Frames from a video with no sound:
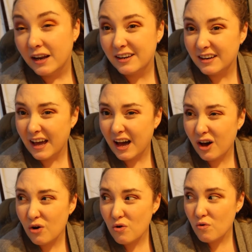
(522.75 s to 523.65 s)

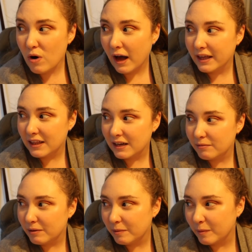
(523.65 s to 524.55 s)
now I
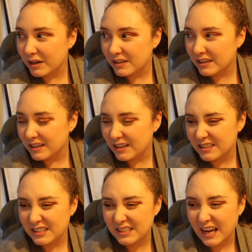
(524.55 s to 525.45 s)
think maybe I'm gonna like get
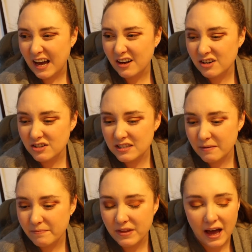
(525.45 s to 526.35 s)
a snack or
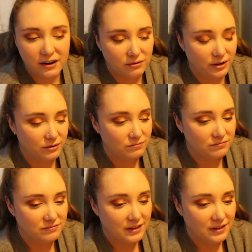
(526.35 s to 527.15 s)
something. I don't know.